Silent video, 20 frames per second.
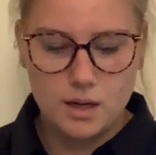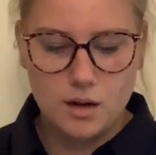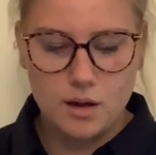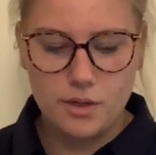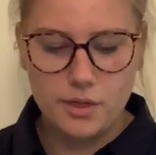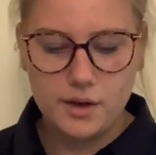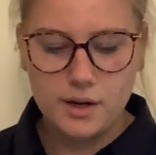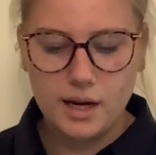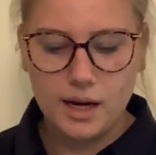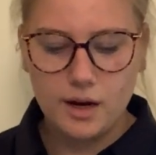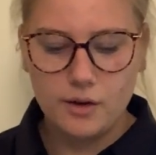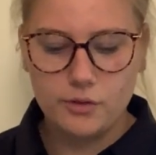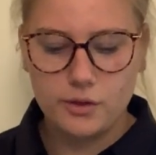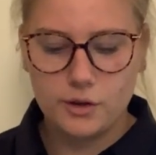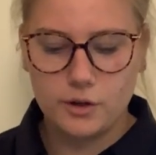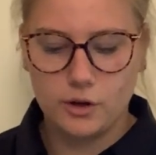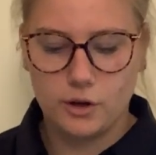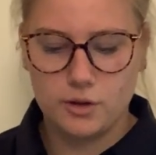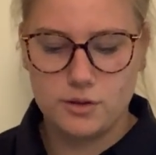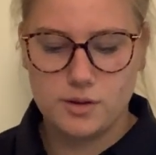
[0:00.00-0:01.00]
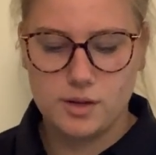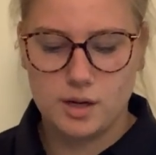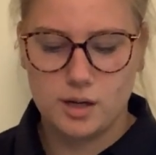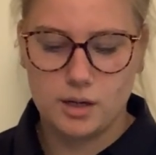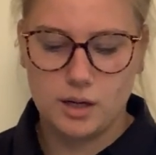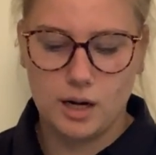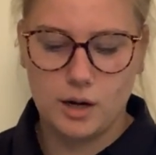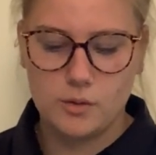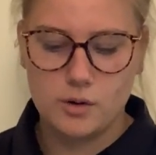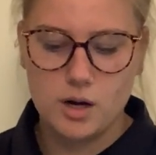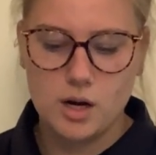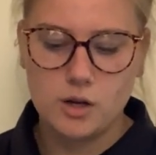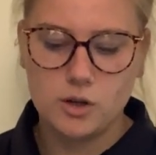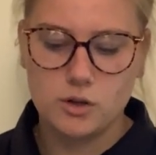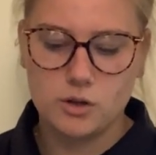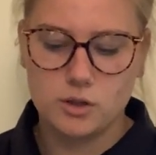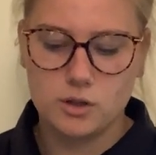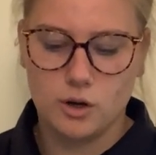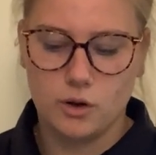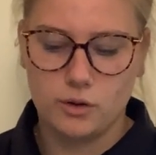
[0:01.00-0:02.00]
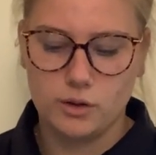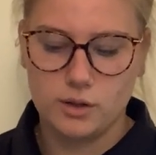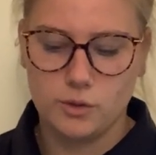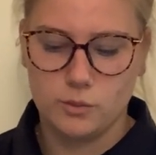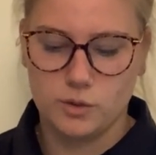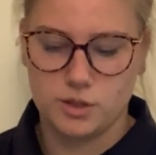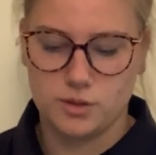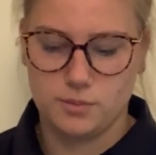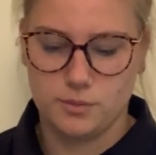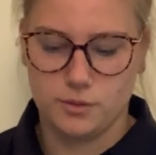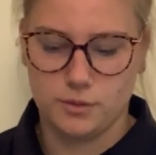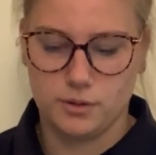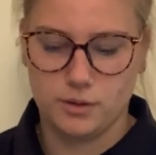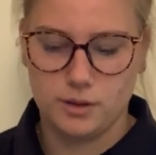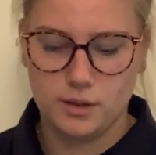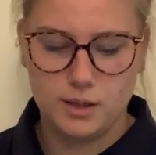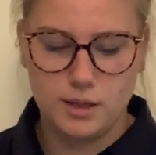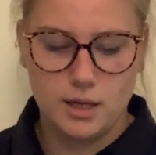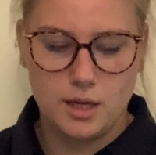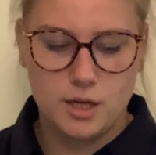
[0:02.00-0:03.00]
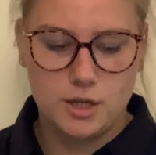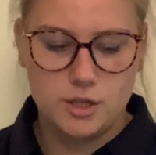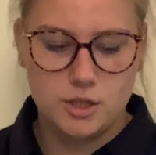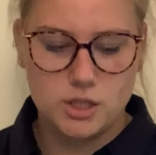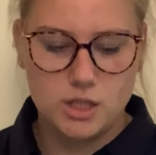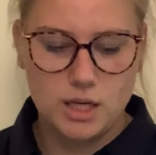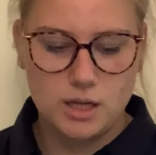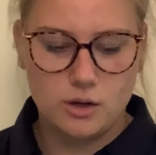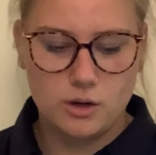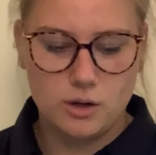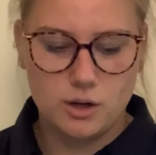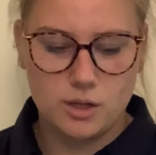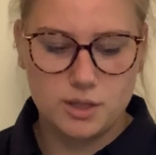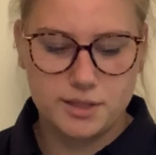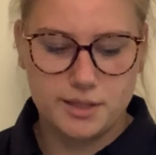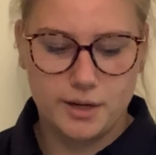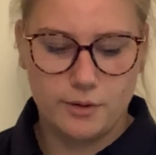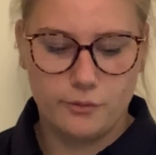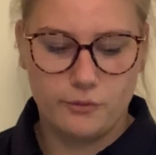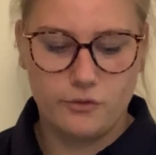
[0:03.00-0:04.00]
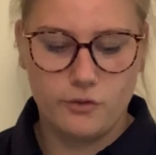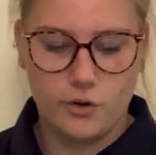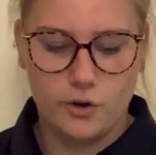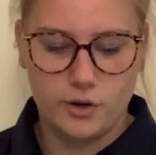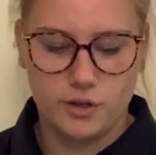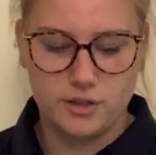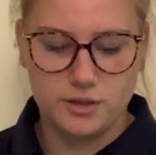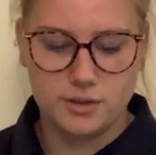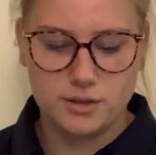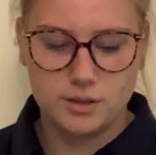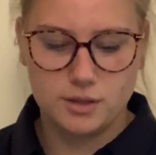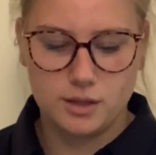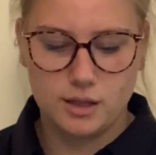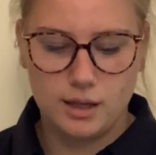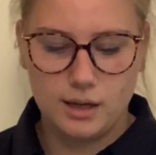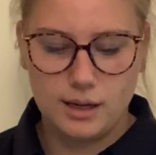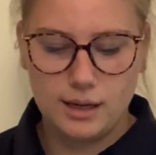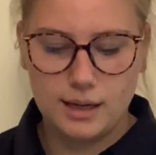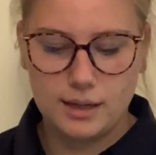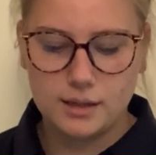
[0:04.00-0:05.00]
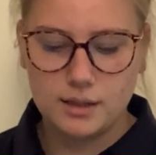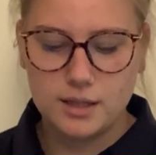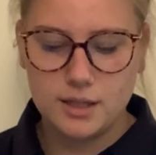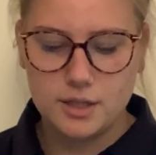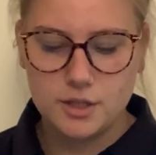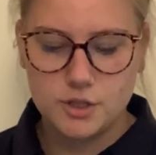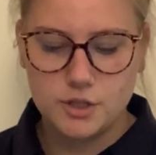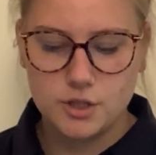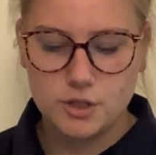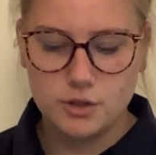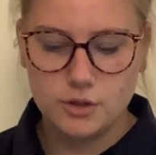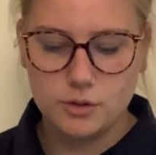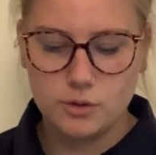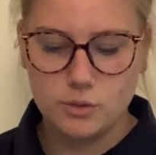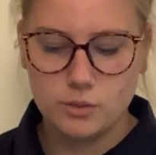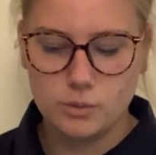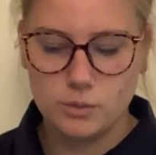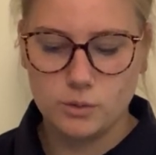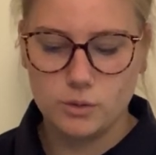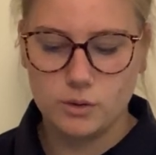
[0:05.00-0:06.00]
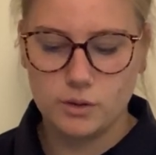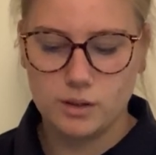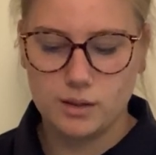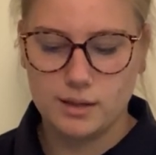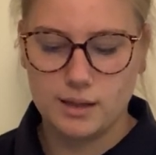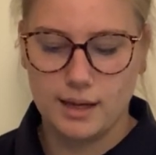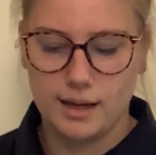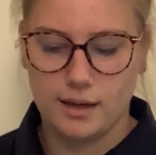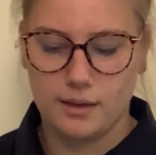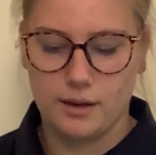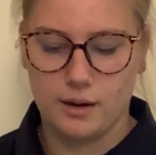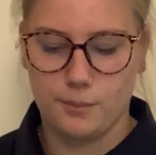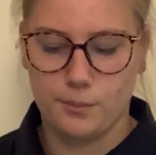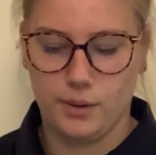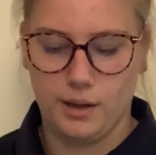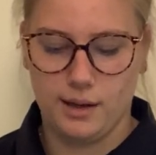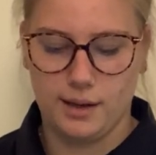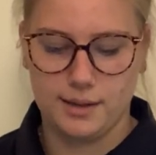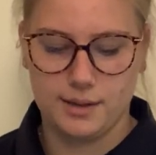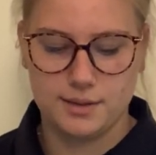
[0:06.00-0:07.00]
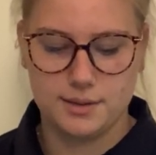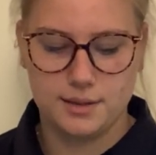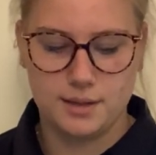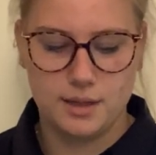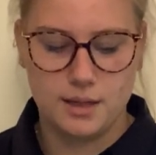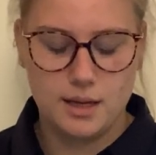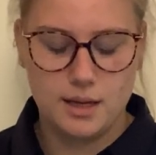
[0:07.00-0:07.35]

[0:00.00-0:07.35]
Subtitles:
On the day of the concert, Ariel could only whisper. She had lost her voice. Luckily, she knew who would take her place.